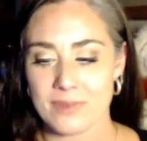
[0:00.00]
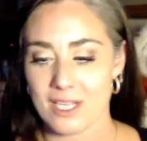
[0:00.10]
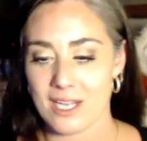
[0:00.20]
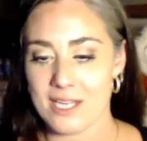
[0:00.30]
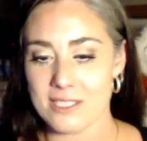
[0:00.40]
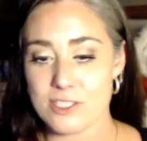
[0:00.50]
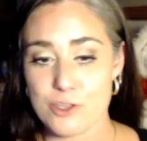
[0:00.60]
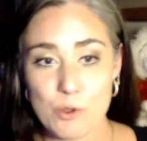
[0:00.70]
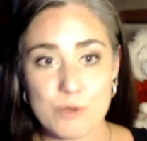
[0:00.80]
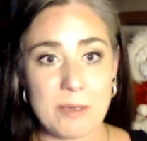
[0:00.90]
And
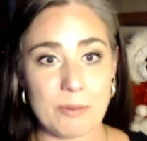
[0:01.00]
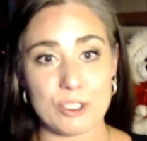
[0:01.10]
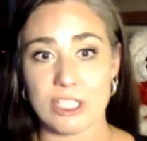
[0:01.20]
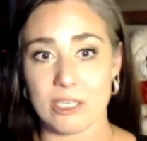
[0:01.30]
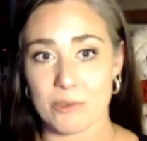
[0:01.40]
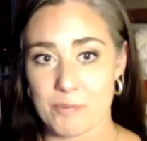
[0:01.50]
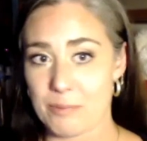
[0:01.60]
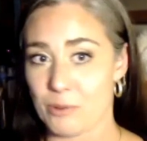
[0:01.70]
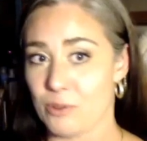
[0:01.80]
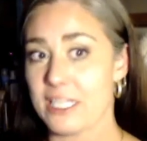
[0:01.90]
those people share it with
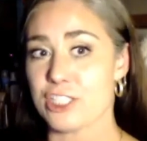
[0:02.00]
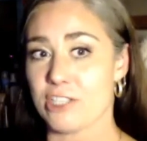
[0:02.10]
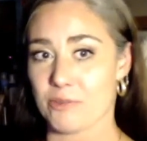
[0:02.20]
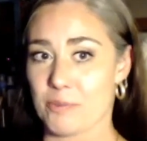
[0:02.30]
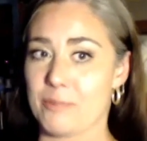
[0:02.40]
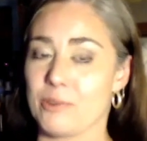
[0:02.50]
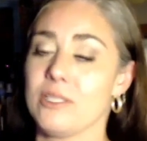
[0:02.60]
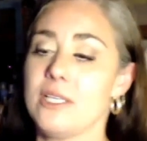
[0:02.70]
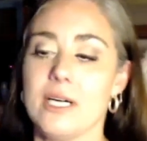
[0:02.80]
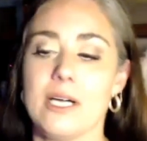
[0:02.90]
people, and they share it with people.
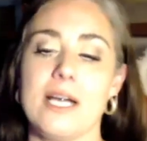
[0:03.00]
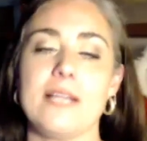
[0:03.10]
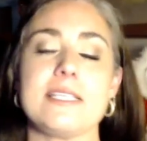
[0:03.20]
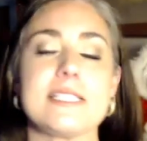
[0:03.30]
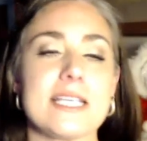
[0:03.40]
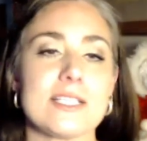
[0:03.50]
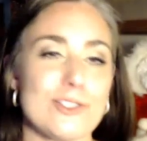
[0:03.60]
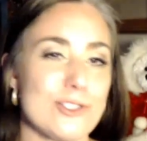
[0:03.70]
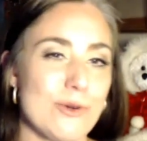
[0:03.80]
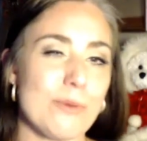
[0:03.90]
And these things
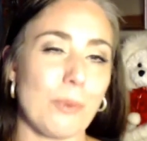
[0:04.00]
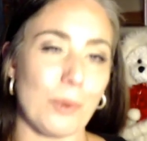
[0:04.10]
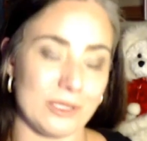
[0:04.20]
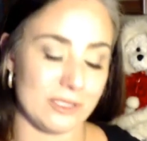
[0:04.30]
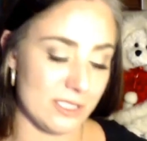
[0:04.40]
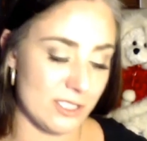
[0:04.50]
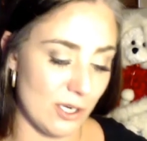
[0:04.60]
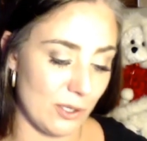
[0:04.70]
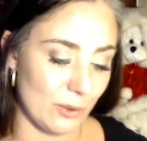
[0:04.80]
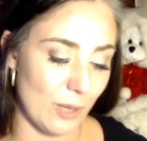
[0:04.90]
are so important.
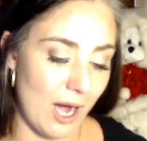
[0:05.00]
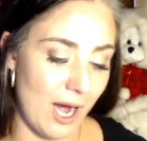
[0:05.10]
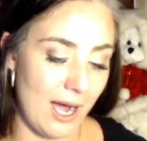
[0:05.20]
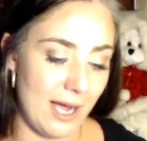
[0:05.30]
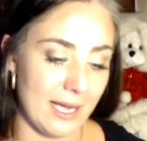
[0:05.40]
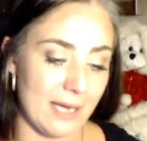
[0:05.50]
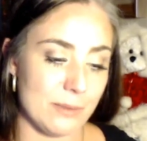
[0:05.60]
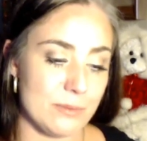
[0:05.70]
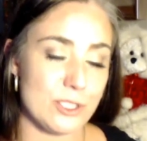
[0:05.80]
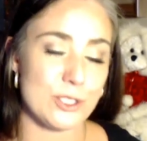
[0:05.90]
So I
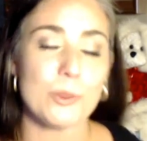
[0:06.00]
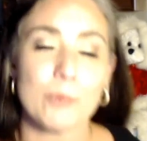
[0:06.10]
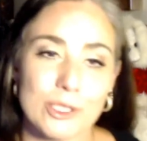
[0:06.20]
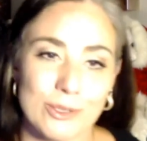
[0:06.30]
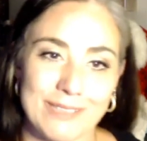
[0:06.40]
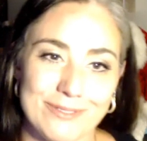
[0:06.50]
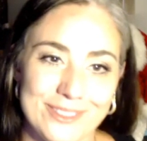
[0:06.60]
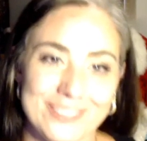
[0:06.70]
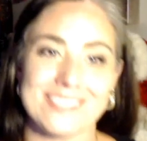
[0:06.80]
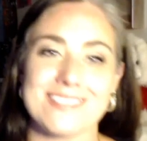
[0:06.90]
am super
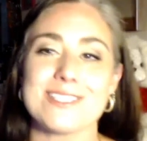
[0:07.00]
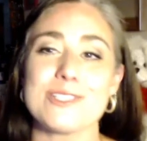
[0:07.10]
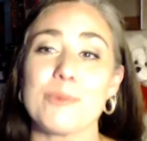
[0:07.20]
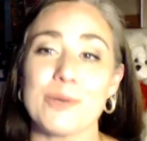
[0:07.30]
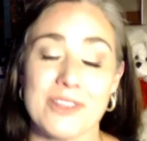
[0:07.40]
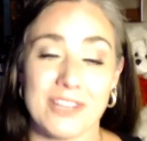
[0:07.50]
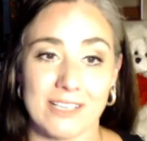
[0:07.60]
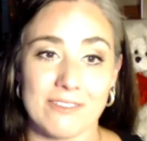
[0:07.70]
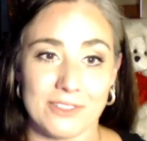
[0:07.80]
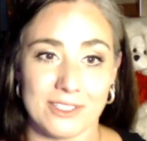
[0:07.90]
grateful and super
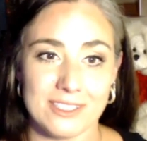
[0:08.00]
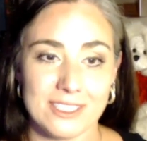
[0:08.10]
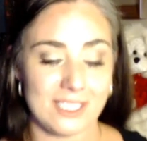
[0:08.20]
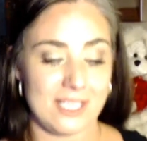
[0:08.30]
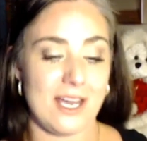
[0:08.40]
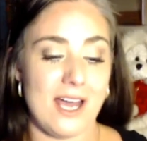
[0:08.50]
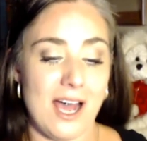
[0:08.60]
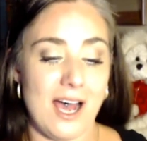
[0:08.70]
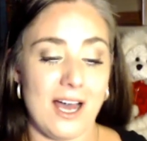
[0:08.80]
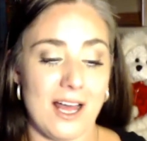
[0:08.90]
thankful
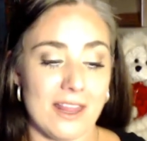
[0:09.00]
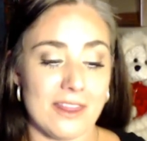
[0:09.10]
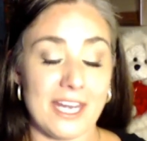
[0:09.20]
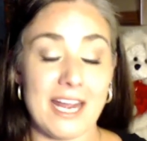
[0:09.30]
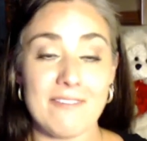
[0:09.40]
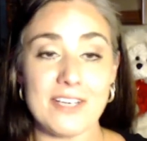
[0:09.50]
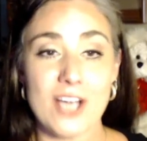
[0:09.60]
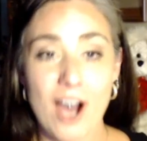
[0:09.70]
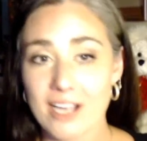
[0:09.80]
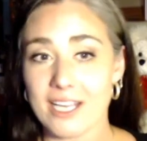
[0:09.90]
that I have a
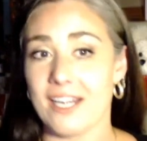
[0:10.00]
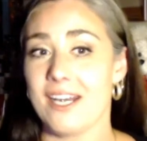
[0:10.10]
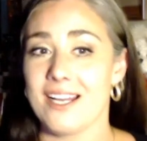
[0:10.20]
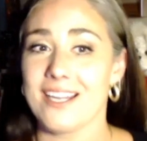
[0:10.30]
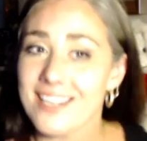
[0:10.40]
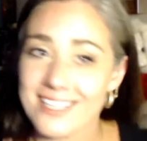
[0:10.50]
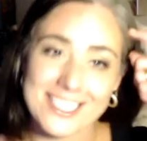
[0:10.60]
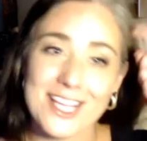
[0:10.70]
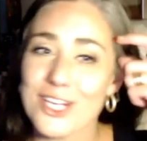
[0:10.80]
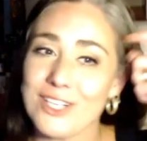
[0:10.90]
noggin
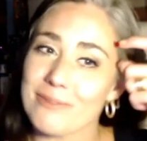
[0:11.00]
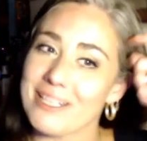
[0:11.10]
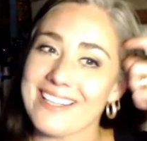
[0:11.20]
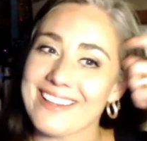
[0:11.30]
to learn with,